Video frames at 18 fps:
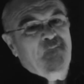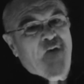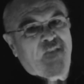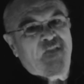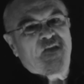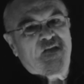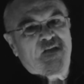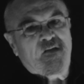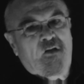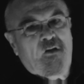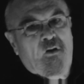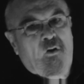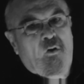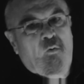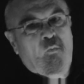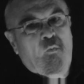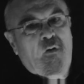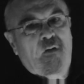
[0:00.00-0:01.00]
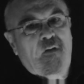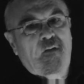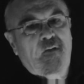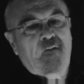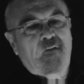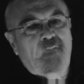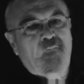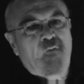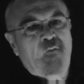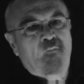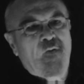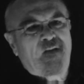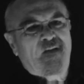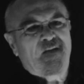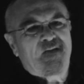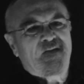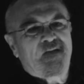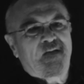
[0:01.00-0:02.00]
months ago, we
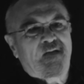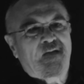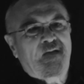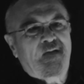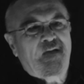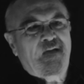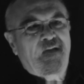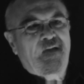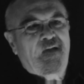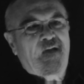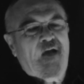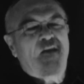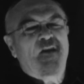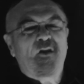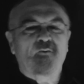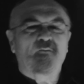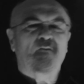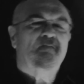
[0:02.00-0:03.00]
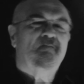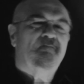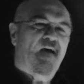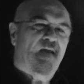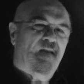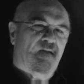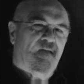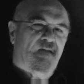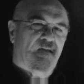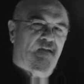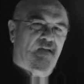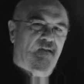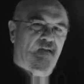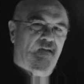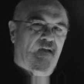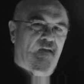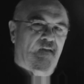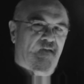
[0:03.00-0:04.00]
witnessed a new event
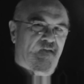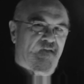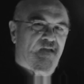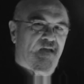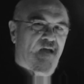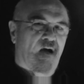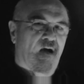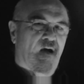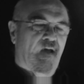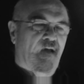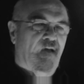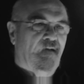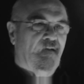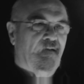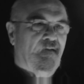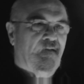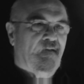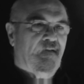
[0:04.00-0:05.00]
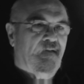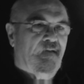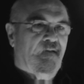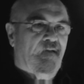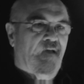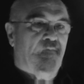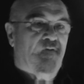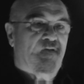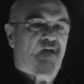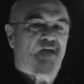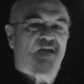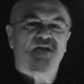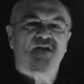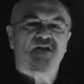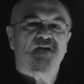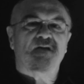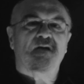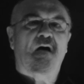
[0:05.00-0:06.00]
in the sky. It was a
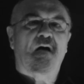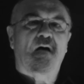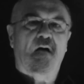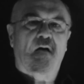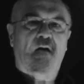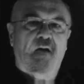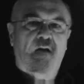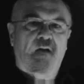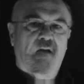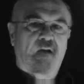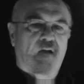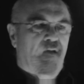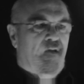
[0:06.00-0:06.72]
star, a